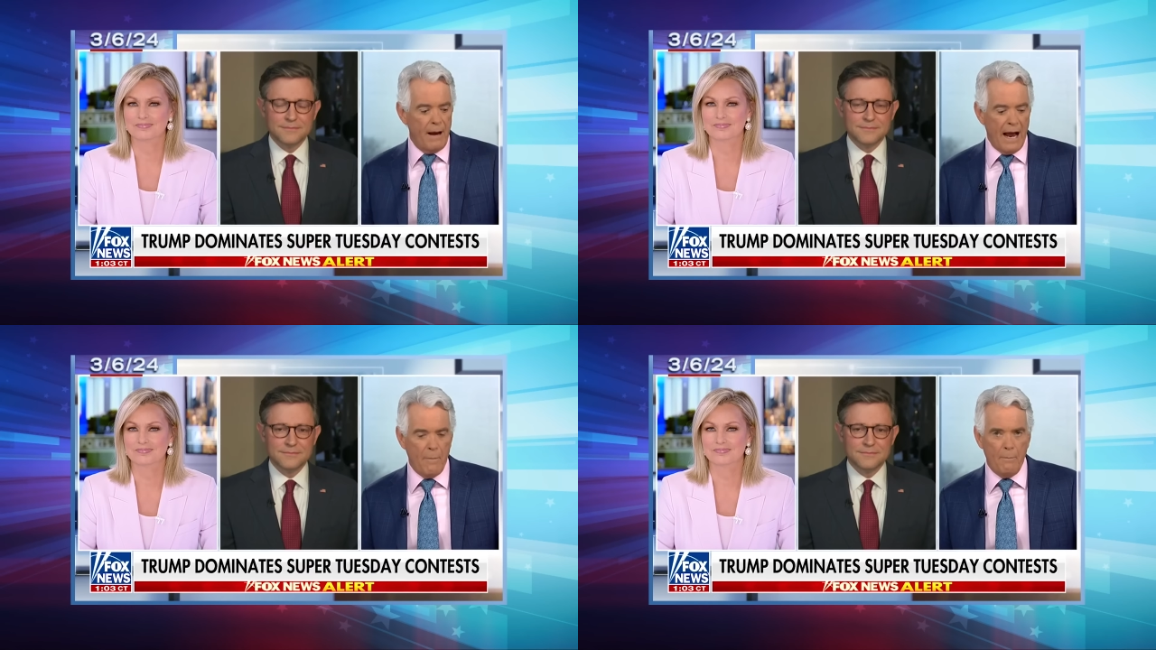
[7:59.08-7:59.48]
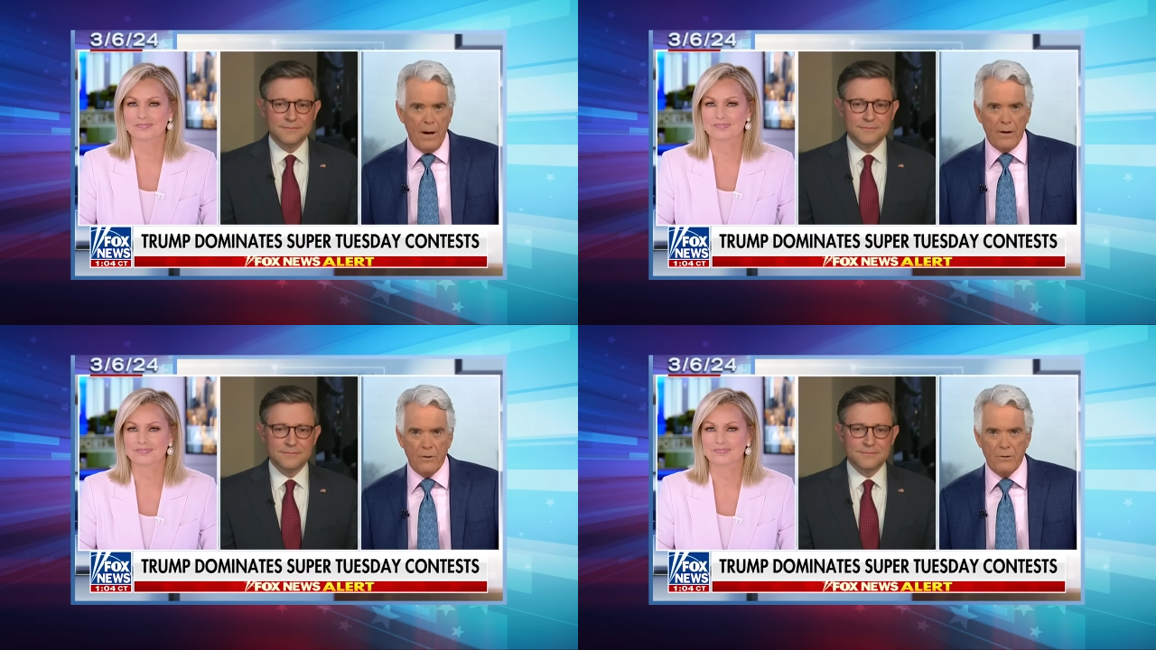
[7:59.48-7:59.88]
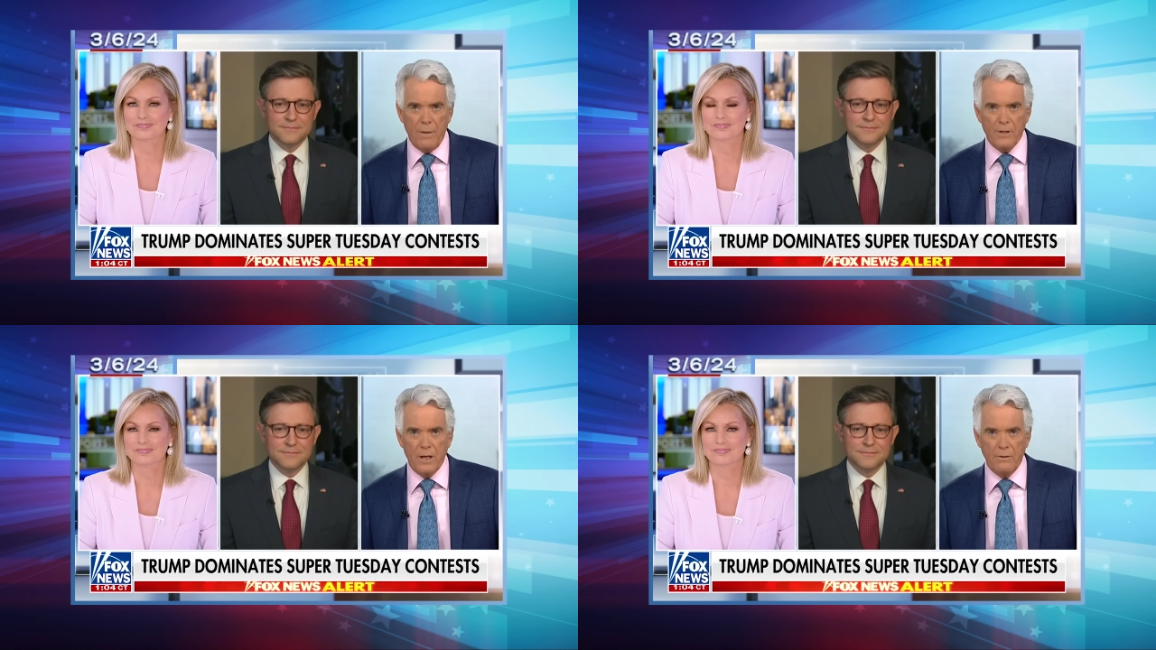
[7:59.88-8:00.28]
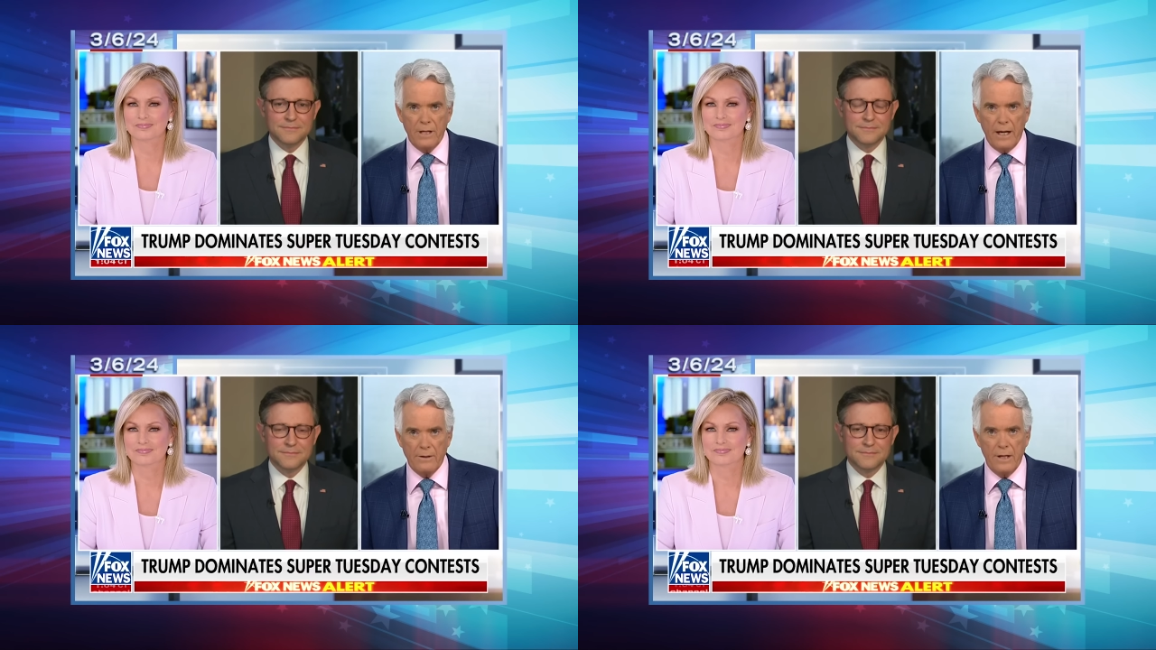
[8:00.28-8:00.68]
Speaker 1: How
Speaker 2: big are Trump's
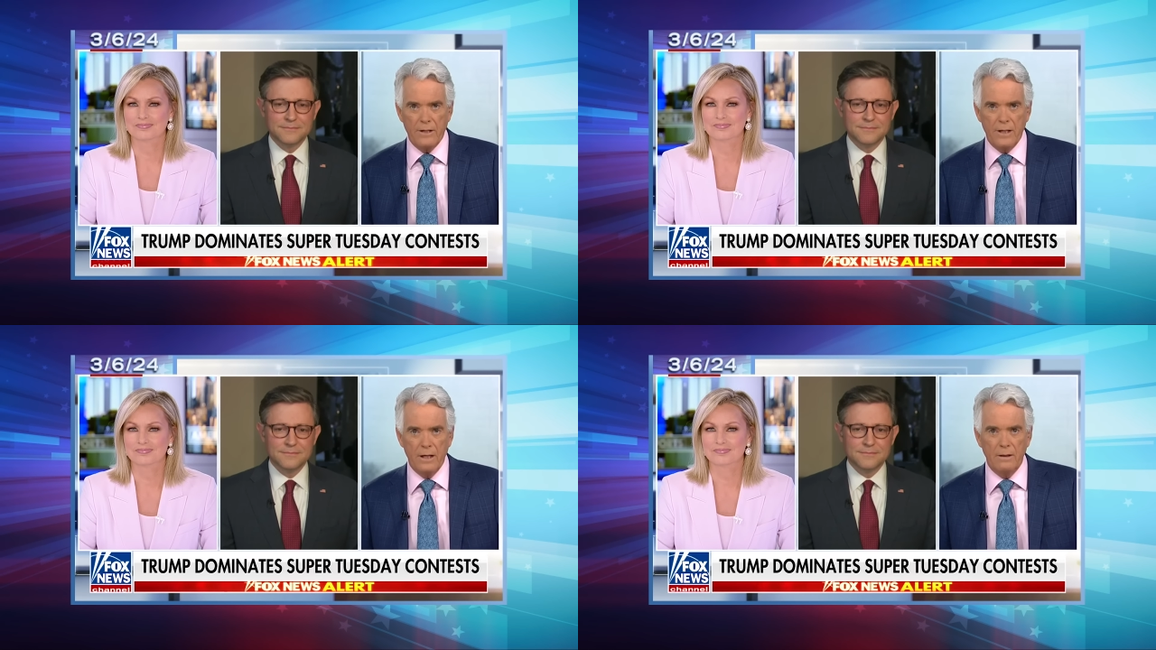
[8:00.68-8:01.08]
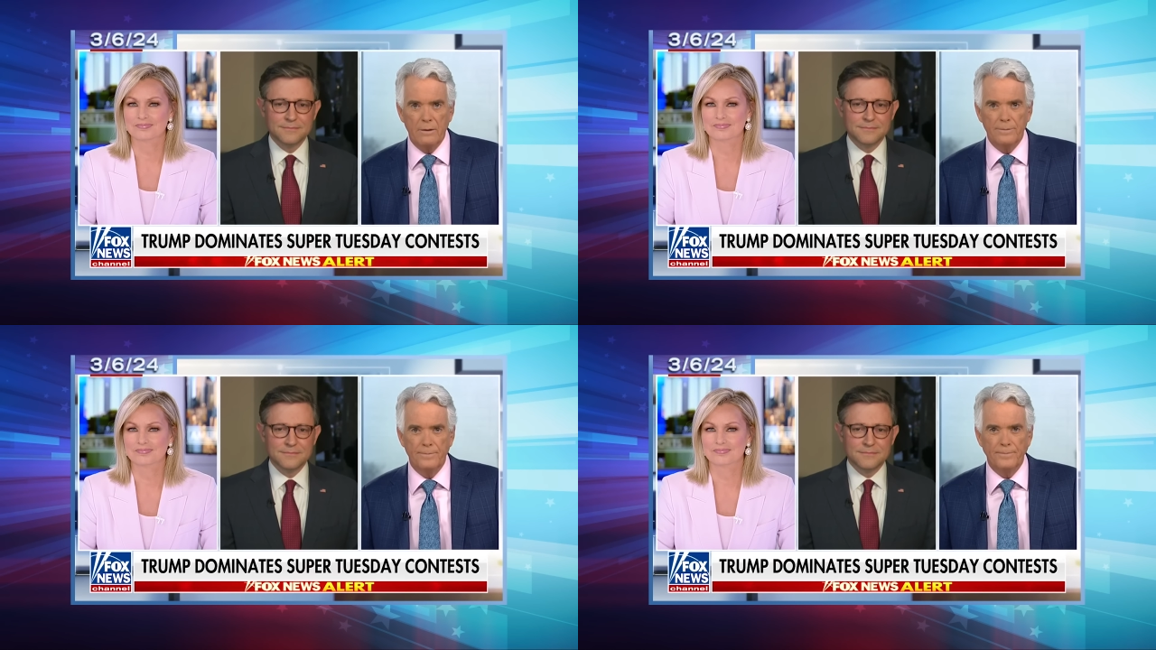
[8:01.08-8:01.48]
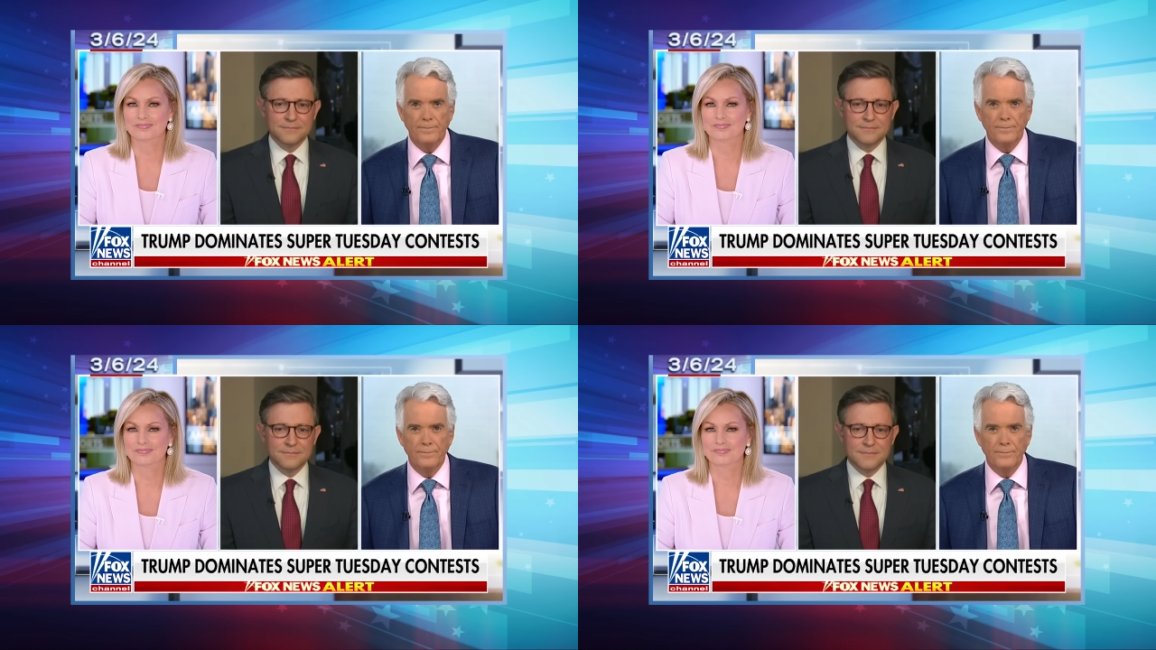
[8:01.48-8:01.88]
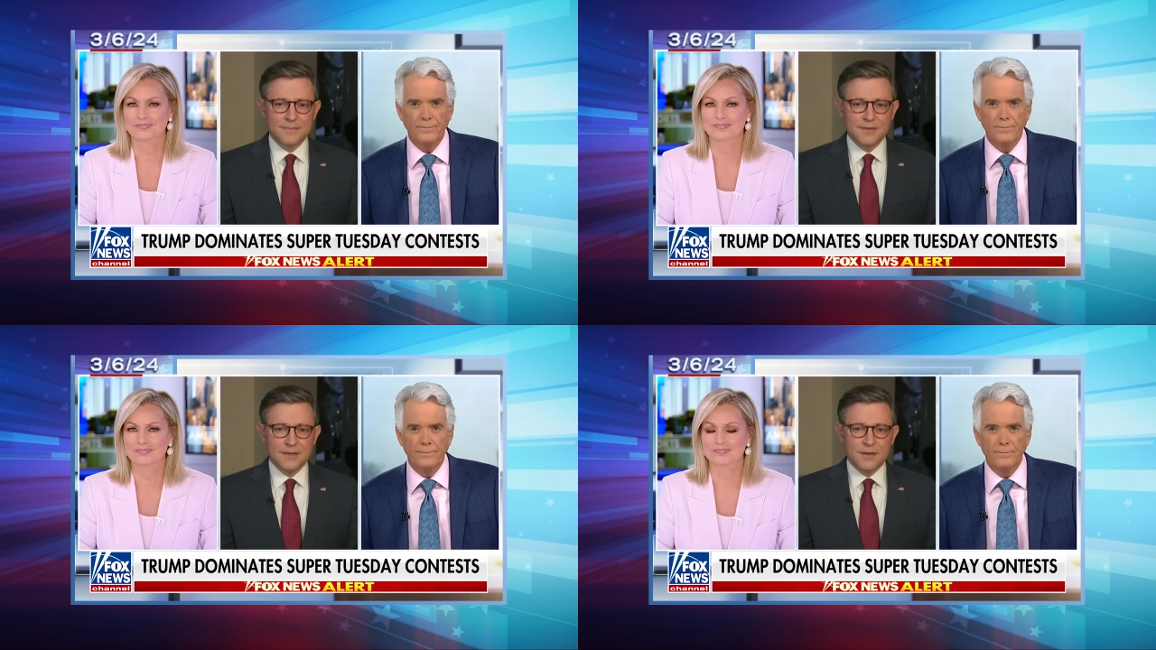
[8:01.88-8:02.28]
coattails this year?
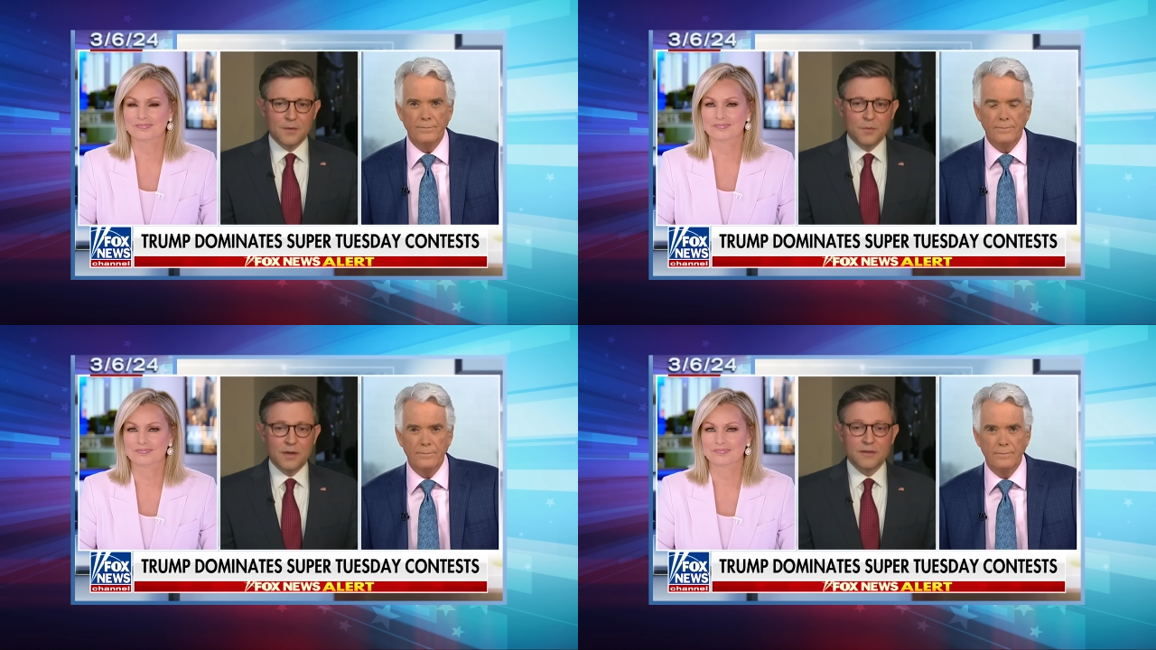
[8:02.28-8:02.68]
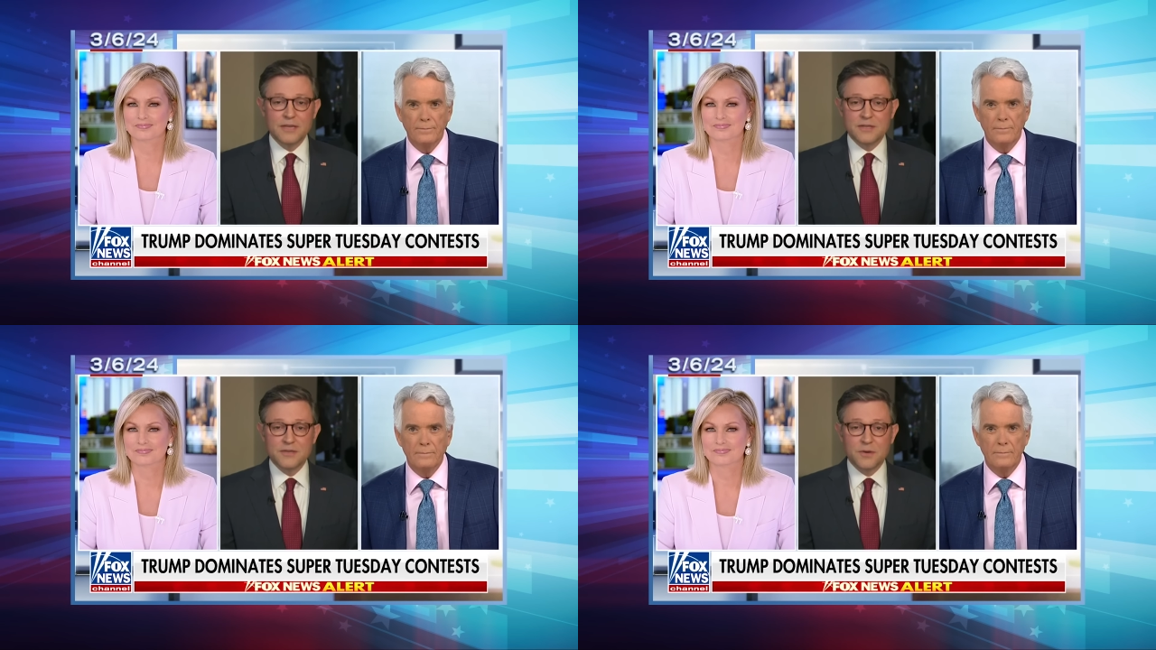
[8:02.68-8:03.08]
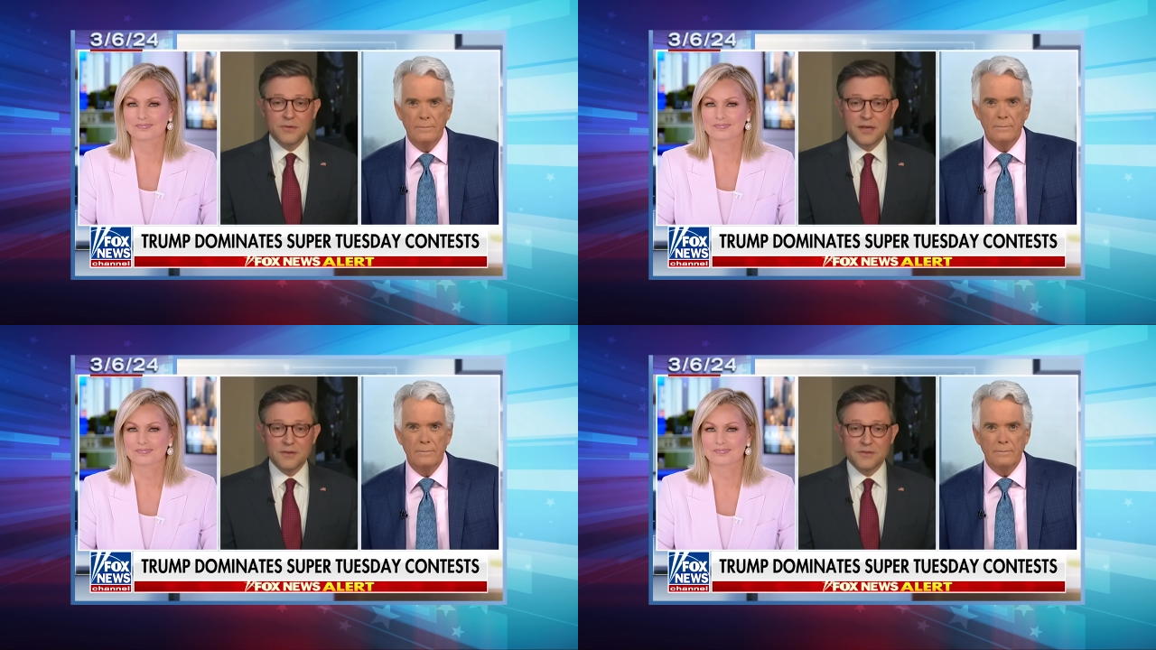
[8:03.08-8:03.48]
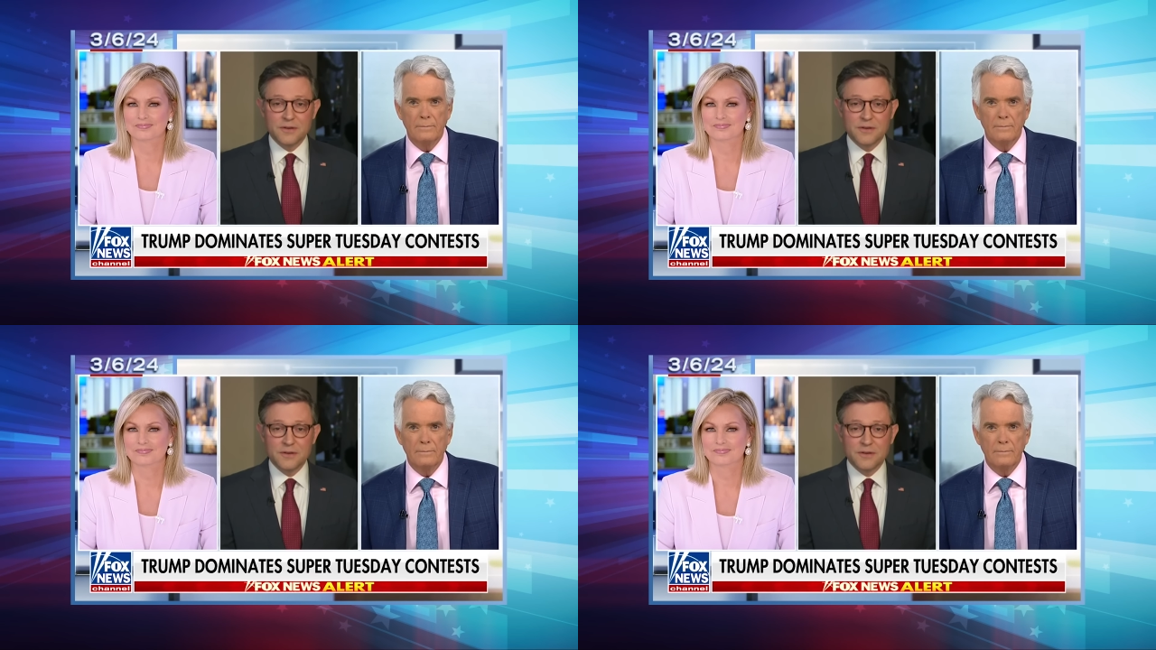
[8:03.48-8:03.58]
Speaker 1: Well, his coattails